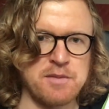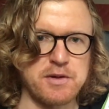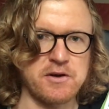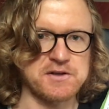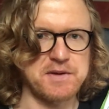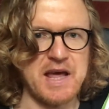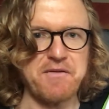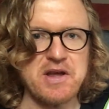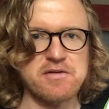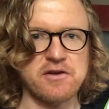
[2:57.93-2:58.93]
Because
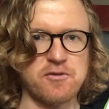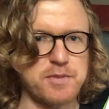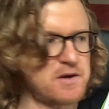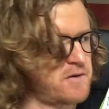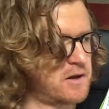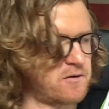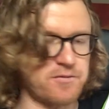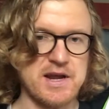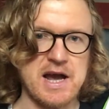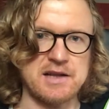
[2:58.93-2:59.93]
whenever you
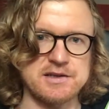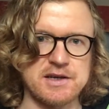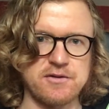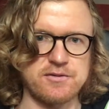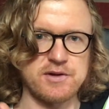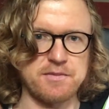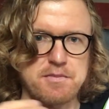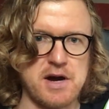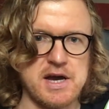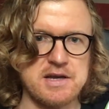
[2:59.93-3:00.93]
experience reality through your
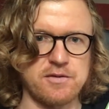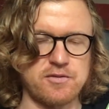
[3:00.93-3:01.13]
mind and